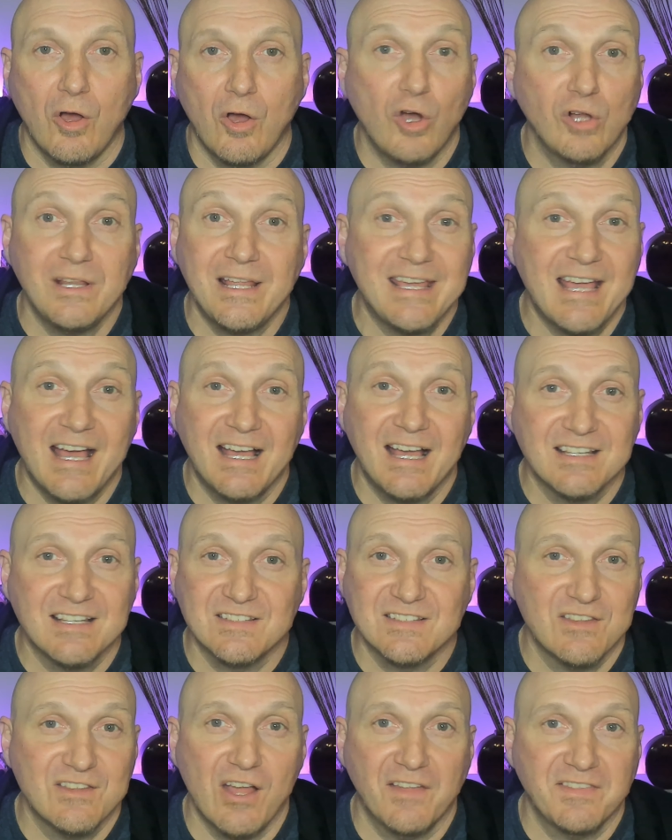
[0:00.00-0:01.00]
All AI
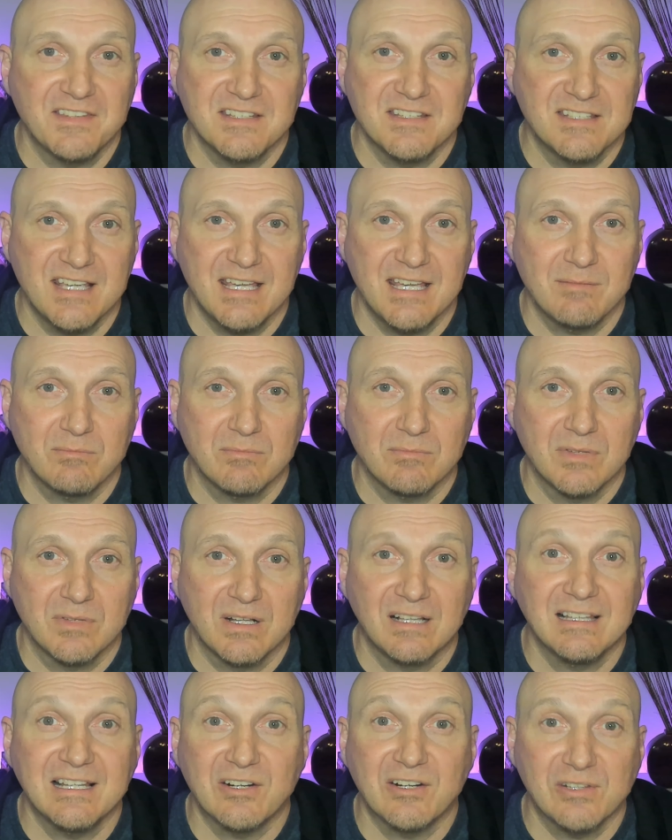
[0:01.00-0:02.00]
is not the same,
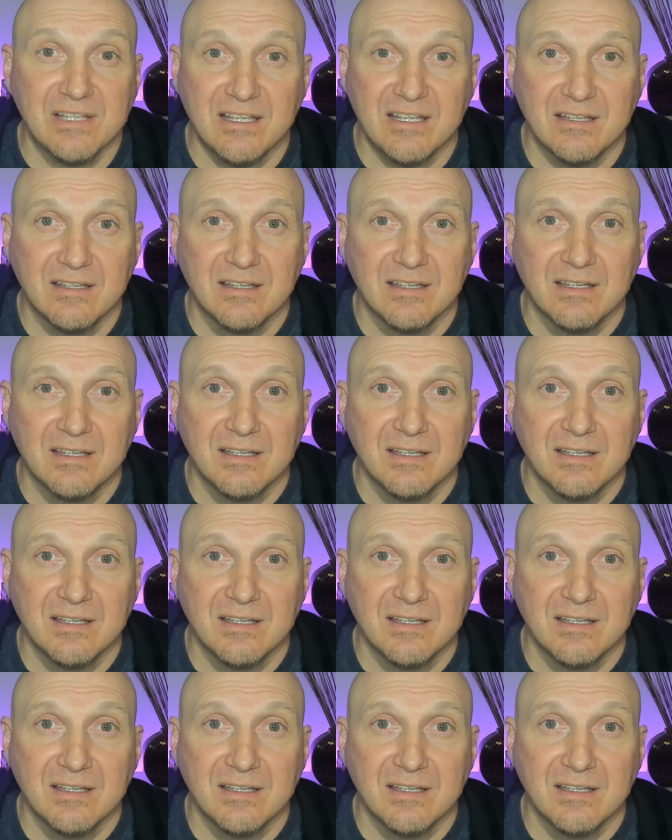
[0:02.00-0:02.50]
clearly.